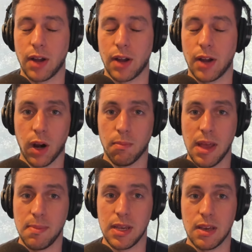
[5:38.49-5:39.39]
Where
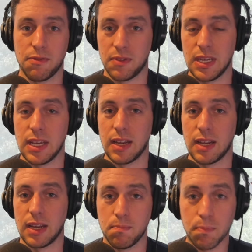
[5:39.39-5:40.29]
maybe if he had
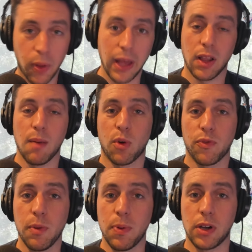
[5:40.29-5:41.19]
played a lot more
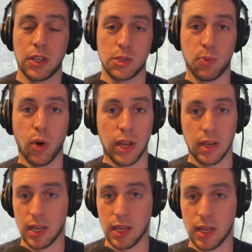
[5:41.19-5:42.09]
football to this
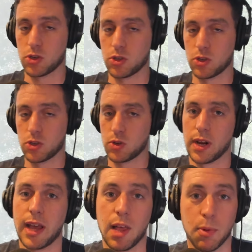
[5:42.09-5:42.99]
point, he could have been a first
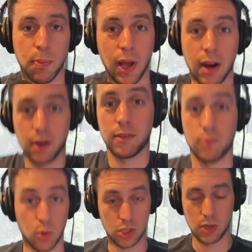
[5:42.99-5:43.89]
round caliber player,
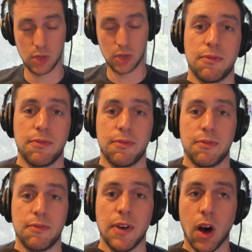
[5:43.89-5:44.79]
and we'll see what he is in the N
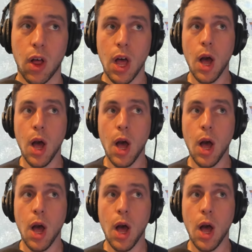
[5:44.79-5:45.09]
F L.